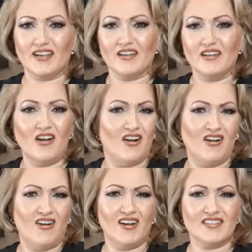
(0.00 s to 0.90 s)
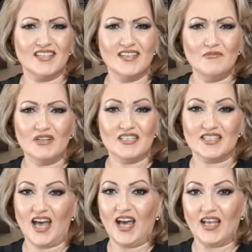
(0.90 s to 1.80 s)
Like, hot tea? What is
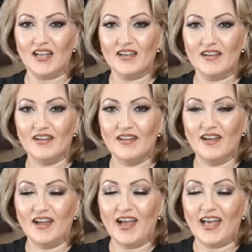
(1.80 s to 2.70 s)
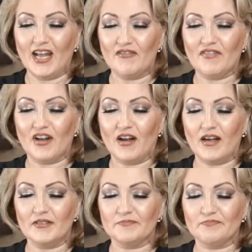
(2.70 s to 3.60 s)
that? And I
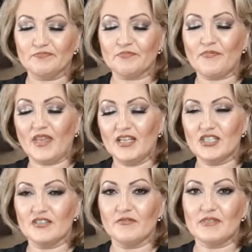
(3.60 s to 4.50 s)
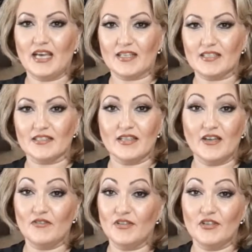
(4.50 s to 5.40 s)
forgot. She's from Texas. They
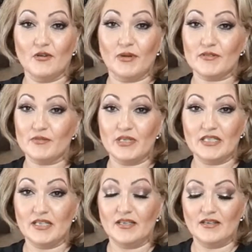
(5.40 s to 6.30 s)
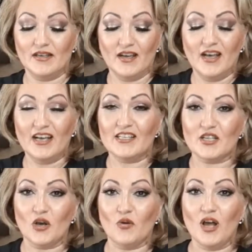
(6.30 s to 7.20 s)
only know about sweet tea.
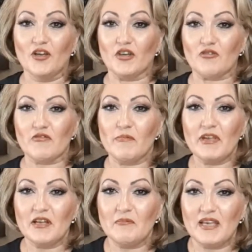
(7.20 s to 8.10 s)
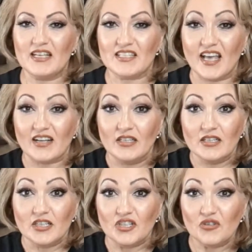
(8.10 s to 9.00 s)
So the Caribbean in me is like,
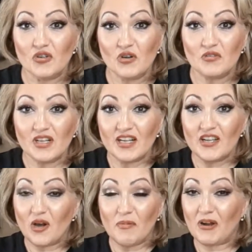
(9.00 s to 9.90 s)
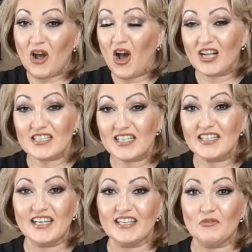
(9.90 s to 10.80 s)
you don't know about hot tea?
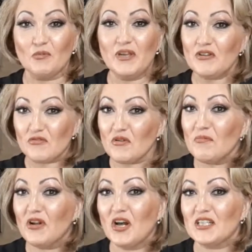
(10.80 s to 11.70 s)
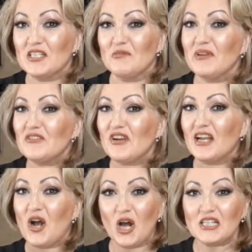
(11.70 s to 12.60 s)
Like, we grew up on hot tea. We
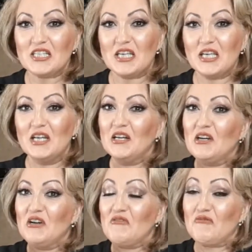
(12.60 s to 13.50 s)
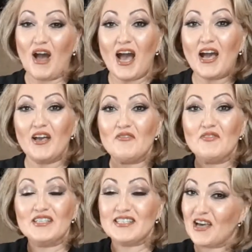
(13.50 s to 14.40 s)
drank hot tea 5,
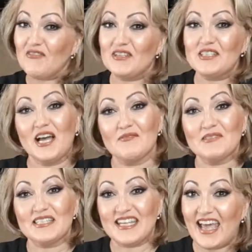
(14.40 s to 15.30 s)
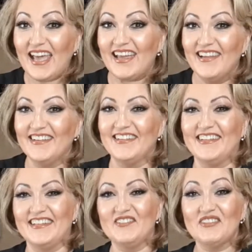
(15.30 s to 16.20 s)
7 times a day,
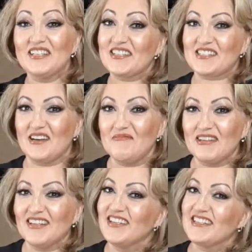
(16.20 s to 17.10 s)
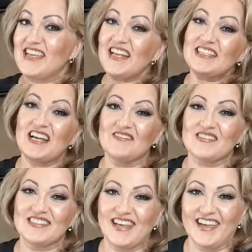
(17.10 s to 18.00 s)
even in the summer, 10
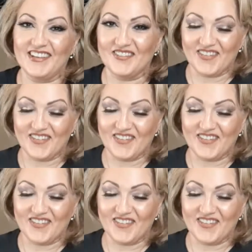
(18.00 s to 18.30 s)
times a day in the